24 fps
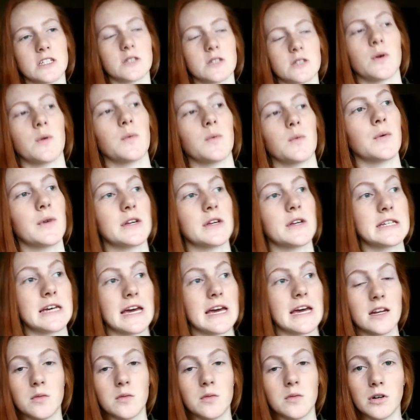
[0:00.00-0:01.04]
which is when we went
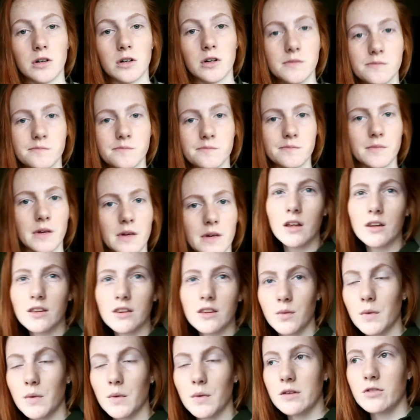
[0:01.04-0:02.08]
to Edinburgh.
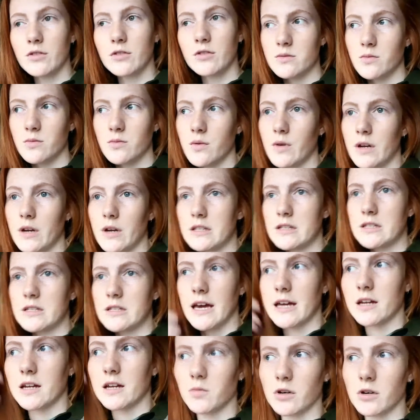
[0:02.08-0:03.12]
The main reason we went
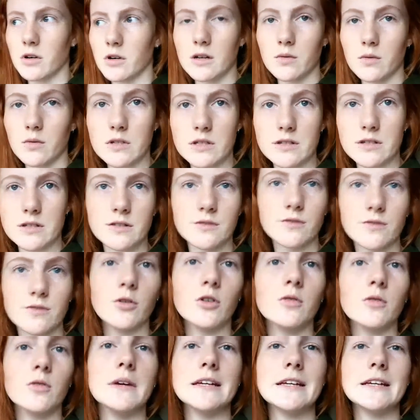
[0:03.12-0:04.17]
into Edinburgh was
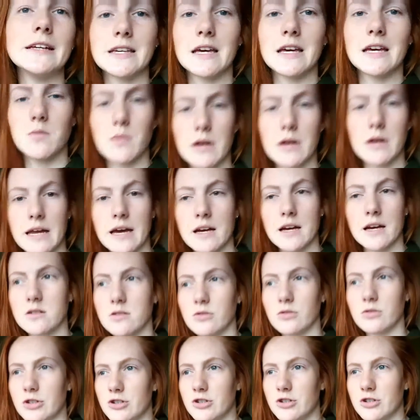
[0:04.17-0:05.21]
for me to get my
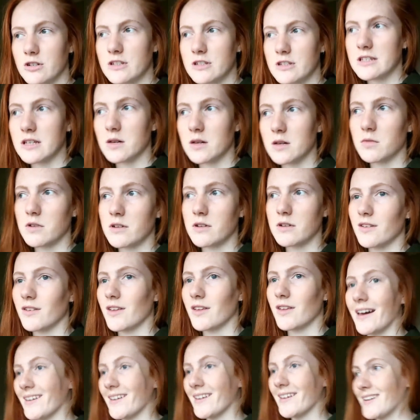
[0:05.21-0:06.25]
national insurance number so
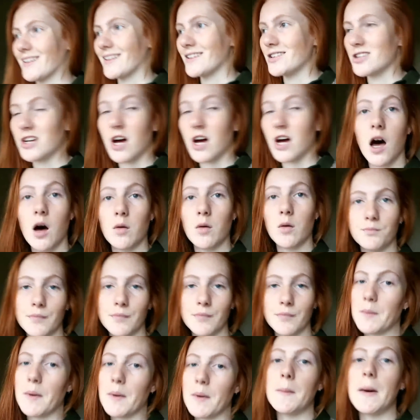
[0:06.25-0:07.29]
that I can get a job
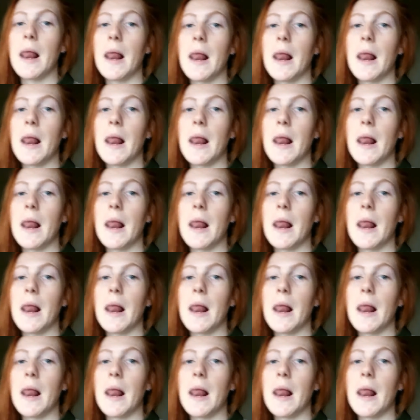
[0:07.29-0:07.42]
and blah